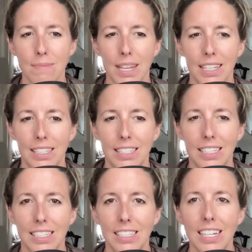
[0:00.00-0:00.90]
Megan
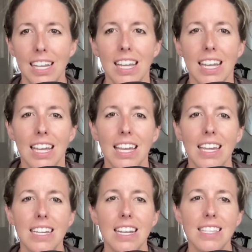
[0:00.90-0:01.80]
Teed,
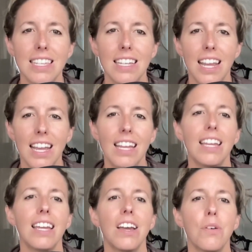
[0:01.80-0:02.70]
and
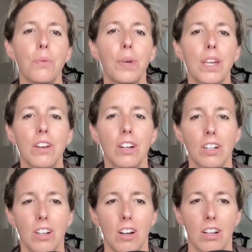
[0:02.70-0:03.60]
today we
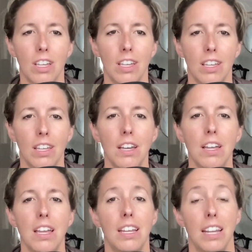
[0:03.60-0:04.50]
are talking
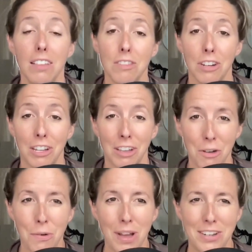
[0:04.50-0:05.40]
and answering
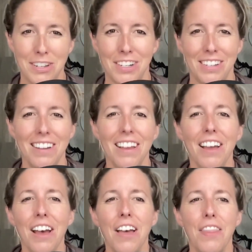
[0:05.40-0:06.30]
a question
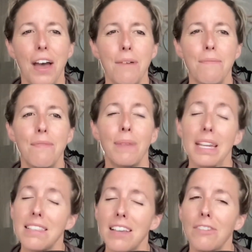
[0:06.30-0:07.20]
that
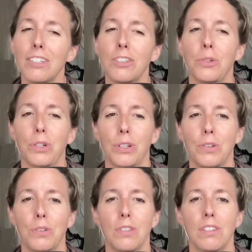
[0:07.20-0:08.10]
might sound
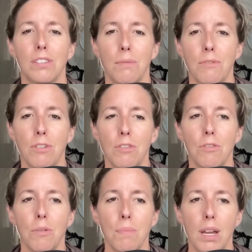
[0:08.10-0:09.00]
rhetorical to some of
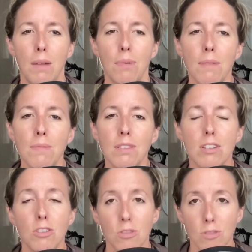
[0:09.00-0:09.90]
you, but I promise
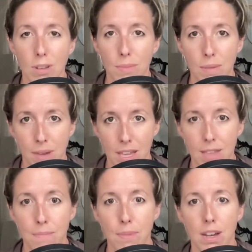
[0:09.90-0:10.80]
it shows up in my
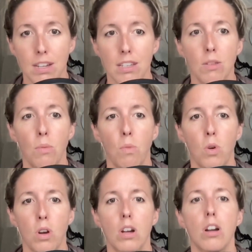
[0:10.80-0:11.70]
inbox
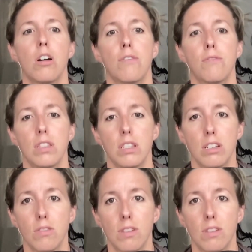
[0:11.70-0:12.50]
more often than